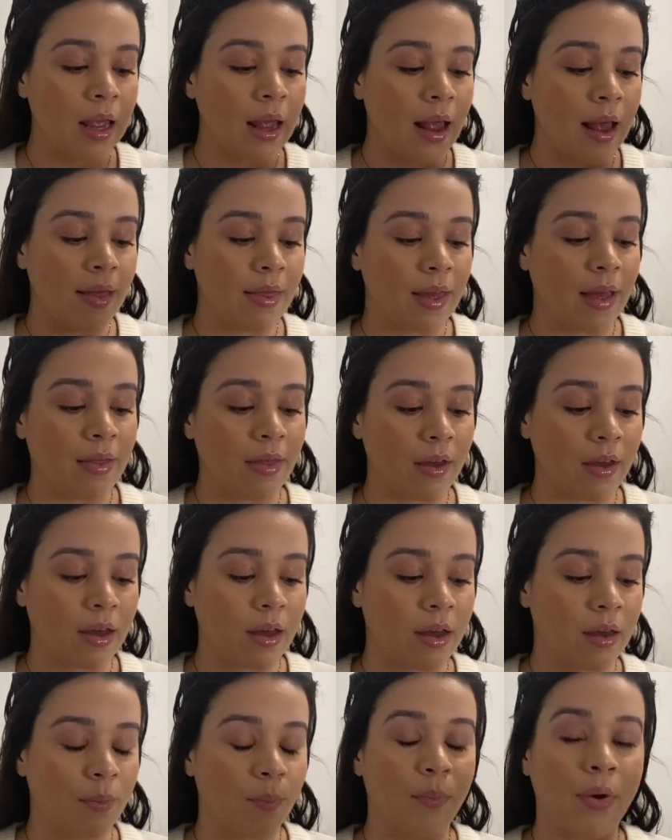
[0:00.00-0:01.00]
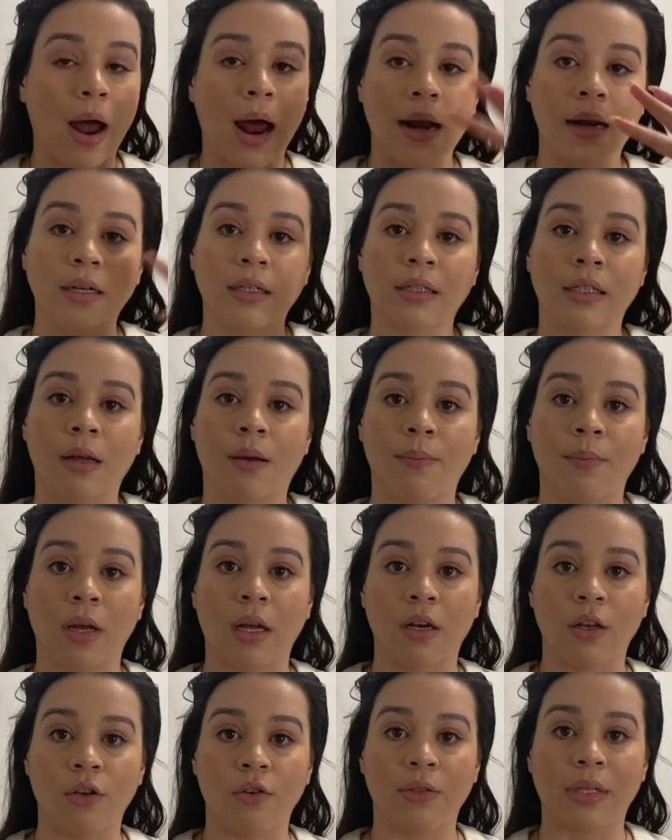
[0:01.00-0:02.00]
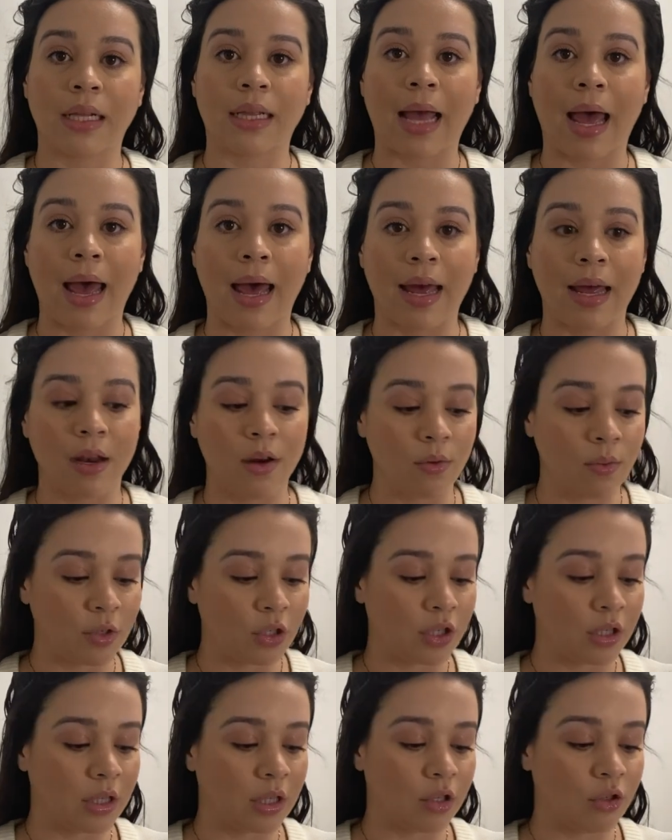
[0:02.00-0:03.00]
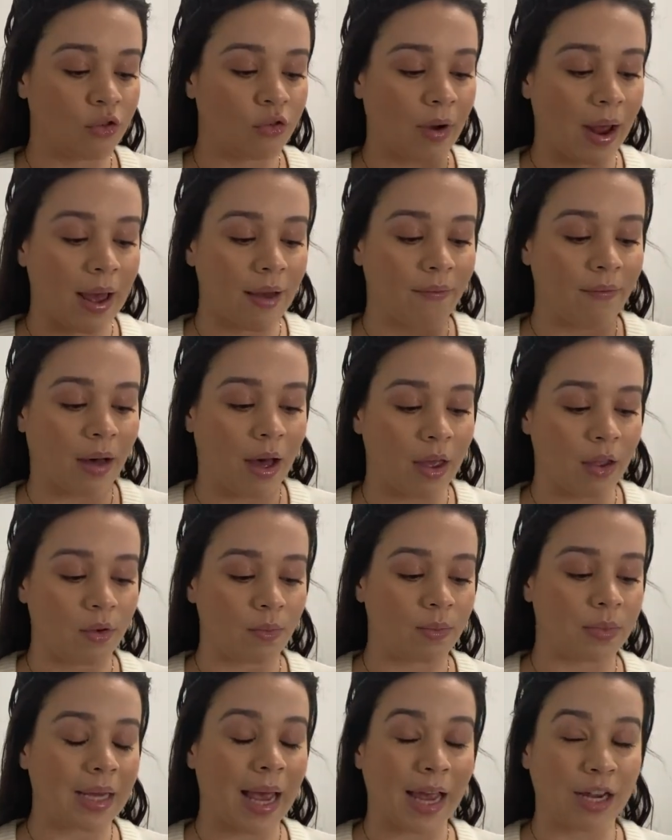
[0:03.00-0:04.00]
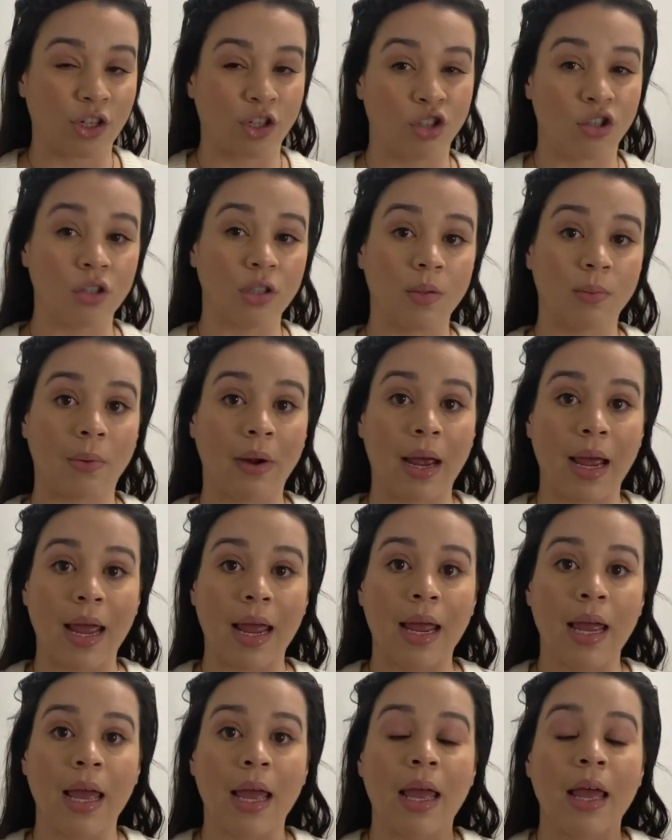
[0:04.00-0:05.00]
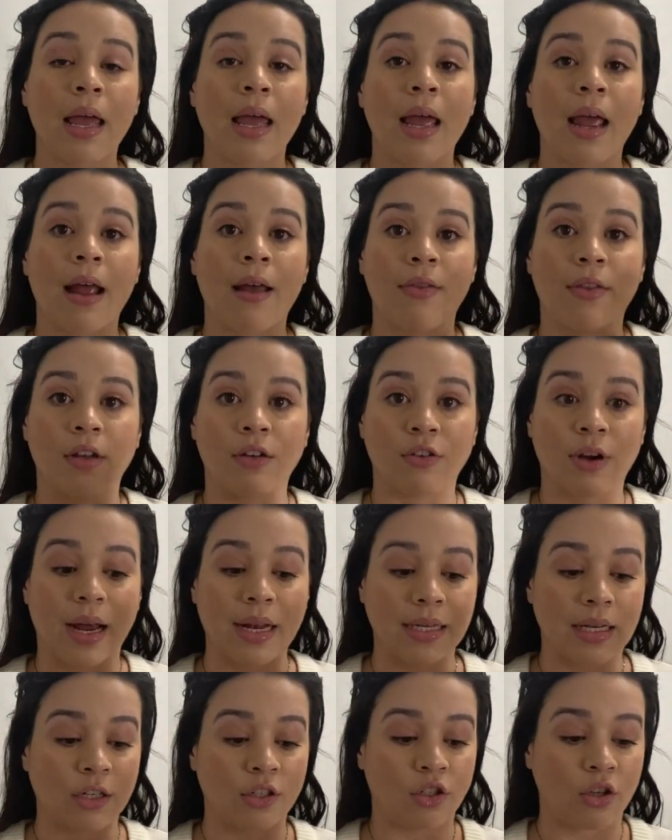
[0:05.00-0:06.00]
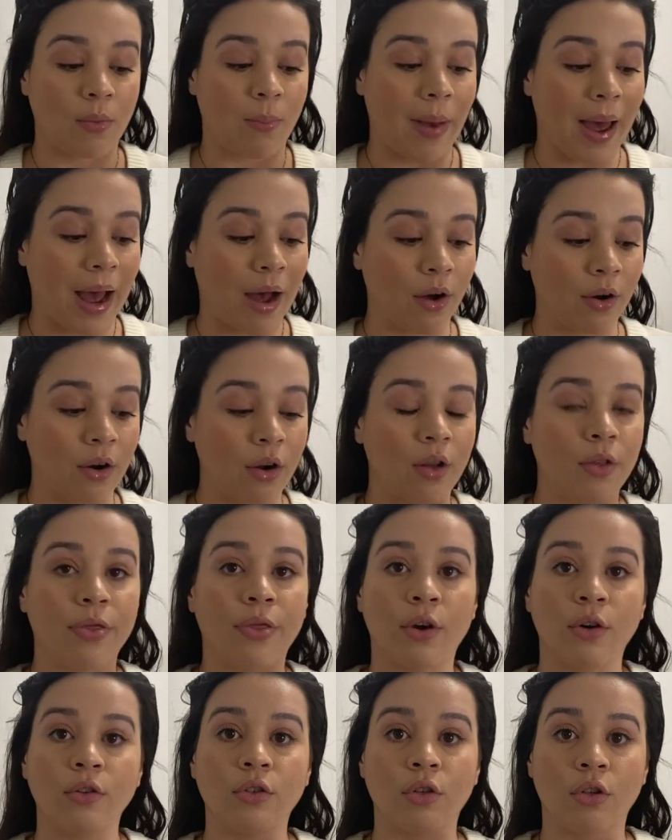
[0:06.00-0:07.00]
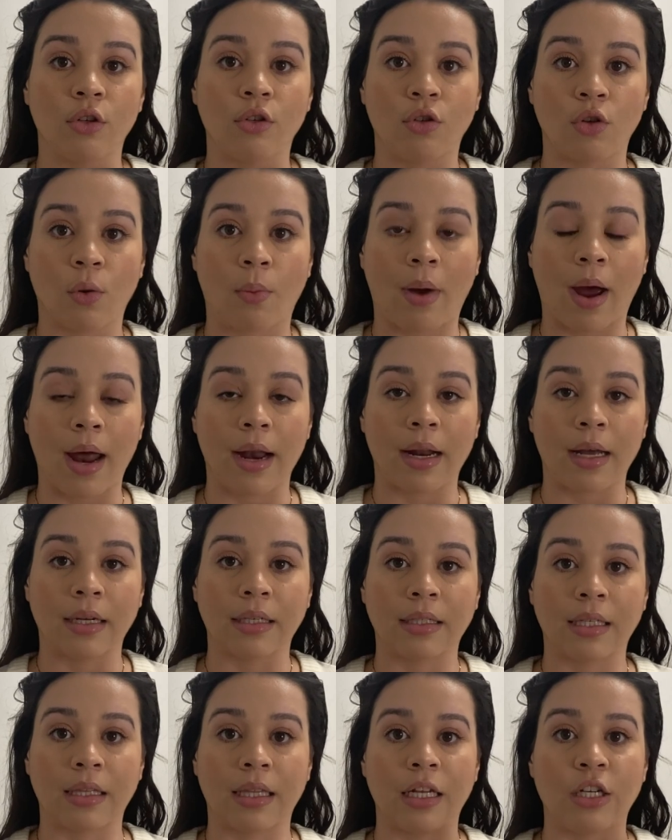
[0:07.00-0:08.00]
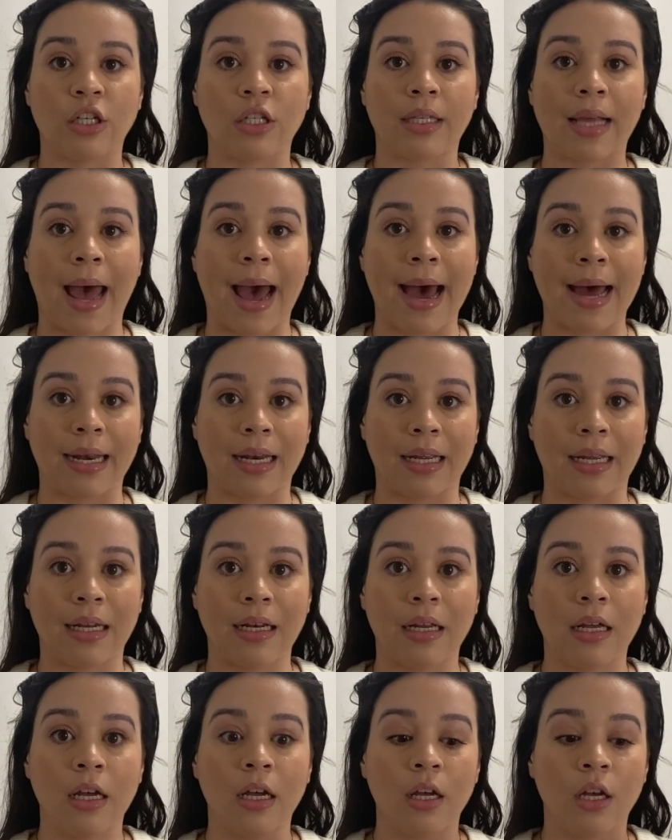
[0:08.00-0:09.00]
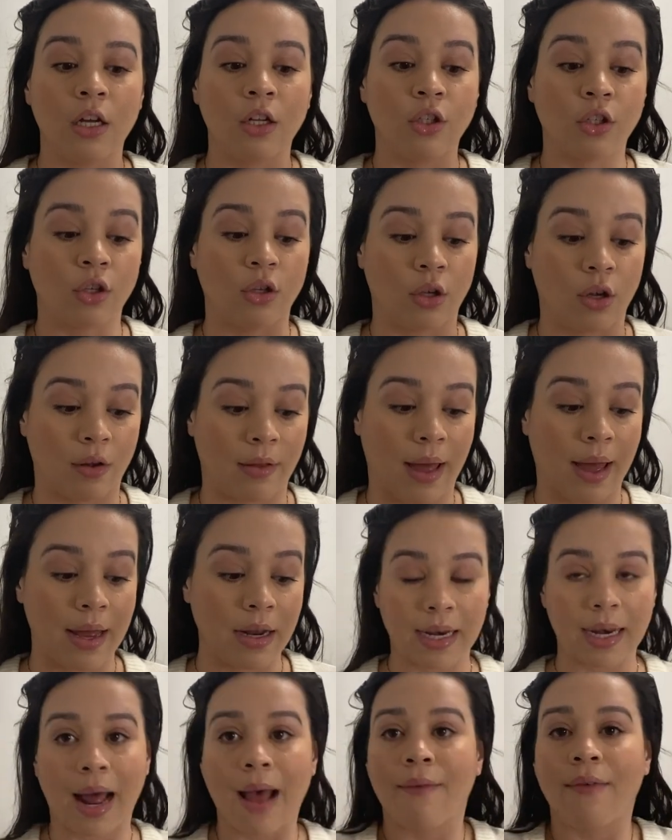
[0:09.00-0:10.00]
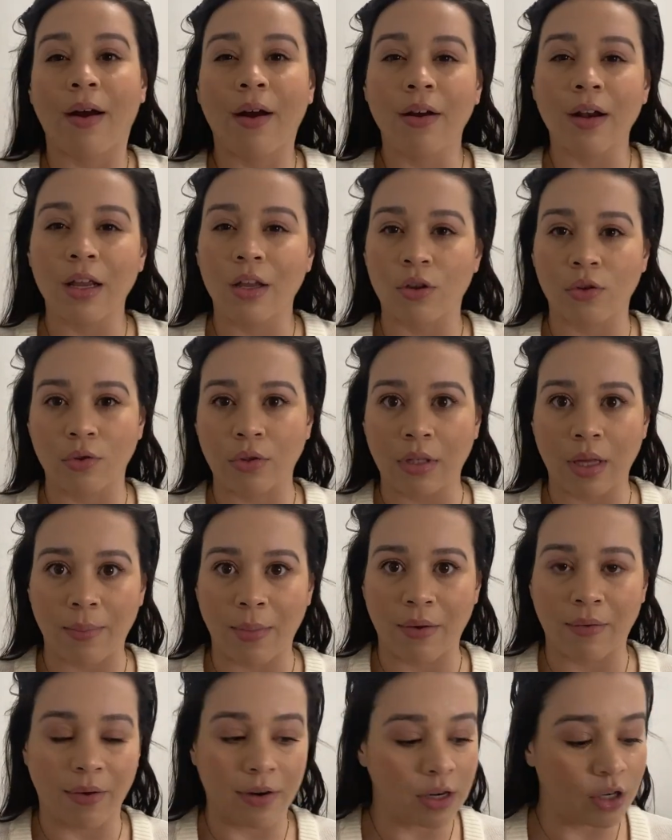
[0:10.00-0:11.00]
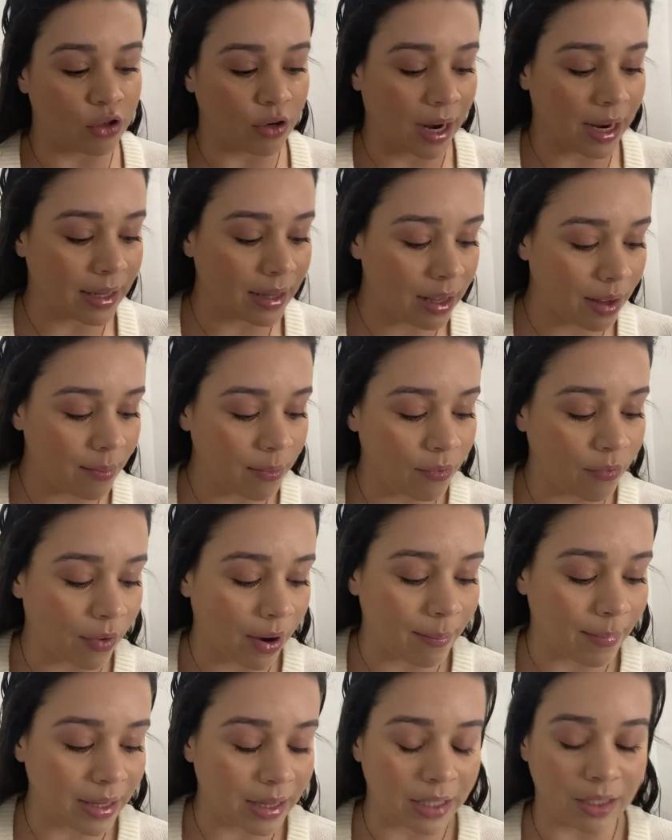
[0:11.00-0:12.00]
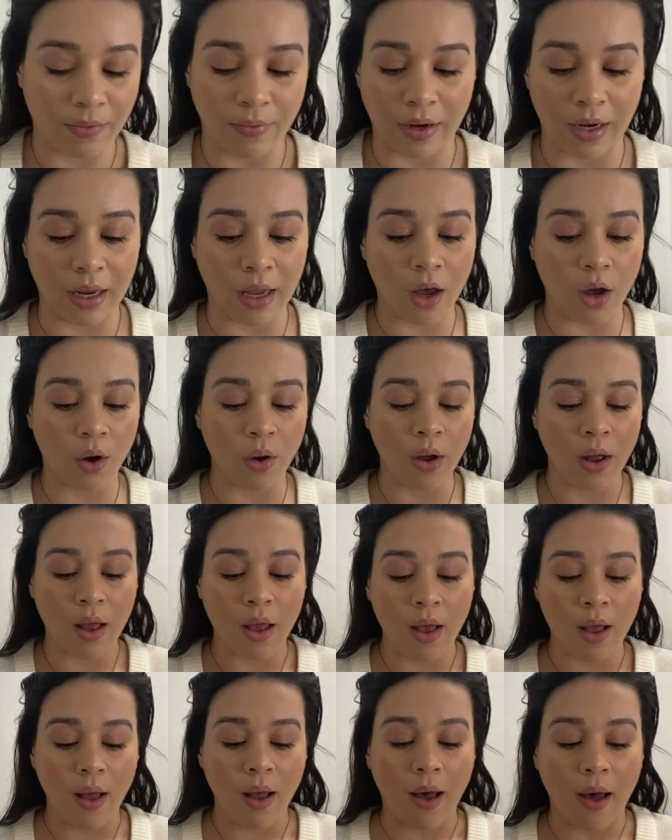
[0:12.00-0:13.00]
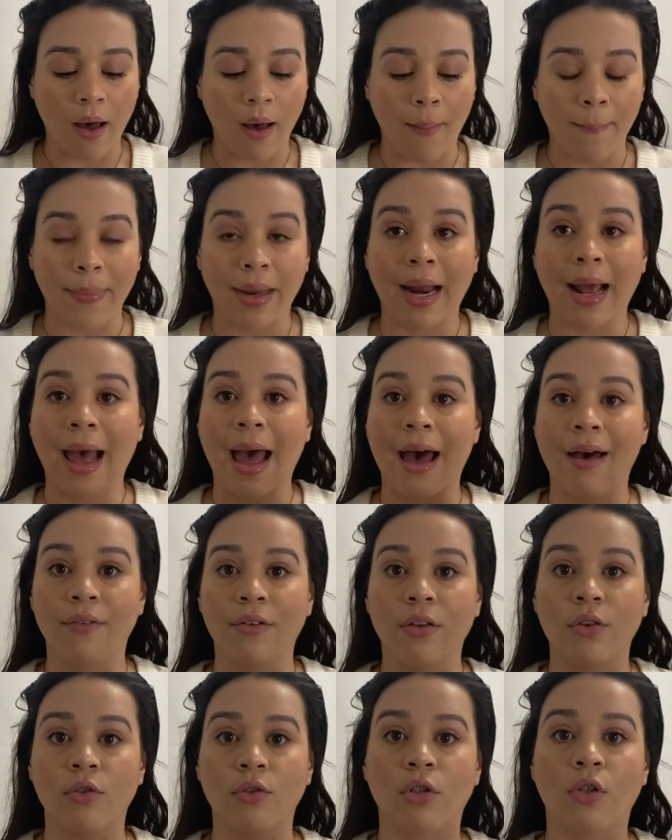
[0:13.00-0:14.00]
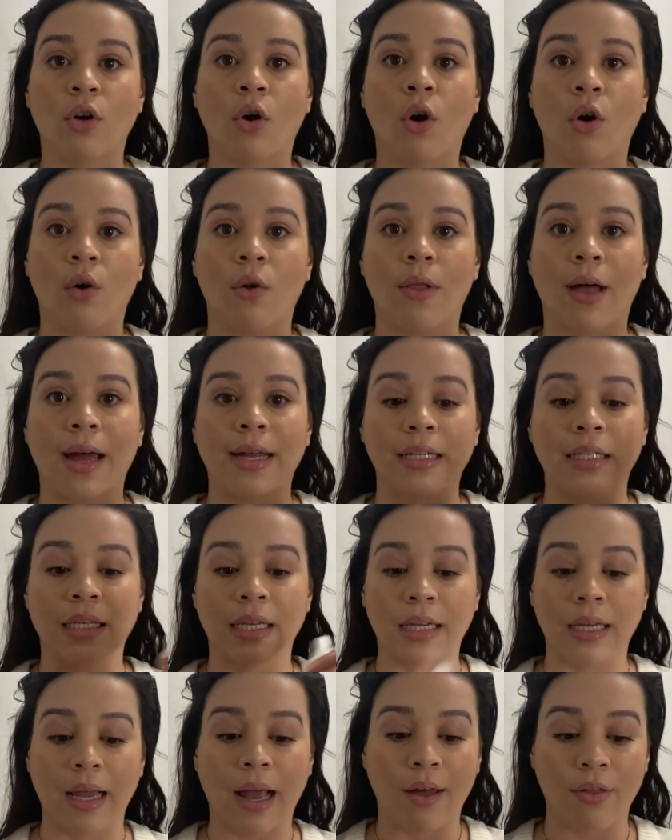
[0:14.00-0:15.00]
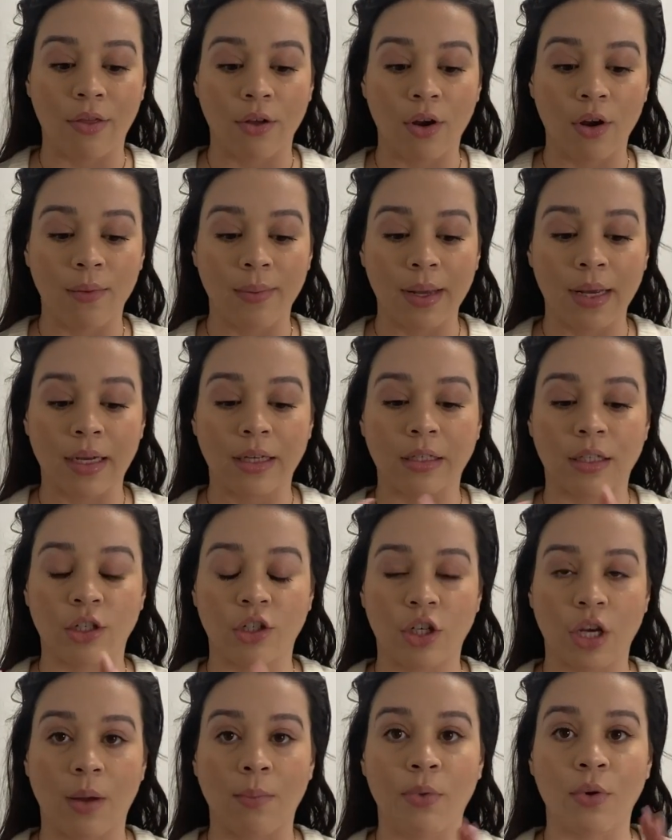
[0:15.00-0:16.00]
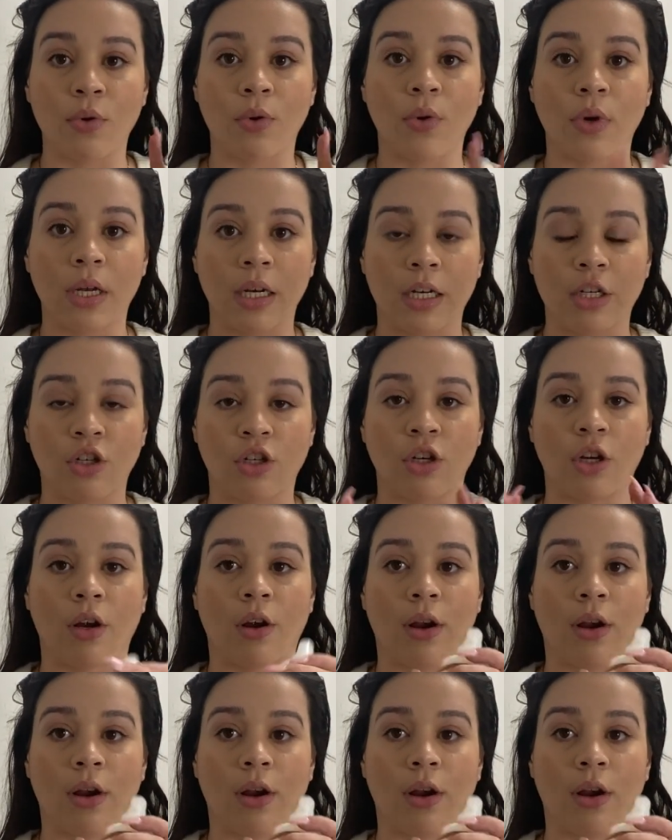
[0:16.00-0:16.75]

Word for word: And then the products I'm gonna use at the end, which is the Dry Volume Texture Spray and the Dry Texture Powder. Those are the two products that they just added to their line. I've already used them, I've already tried them before I made this video, um, but I haven't used the whole line together because the shampoo, conditioner,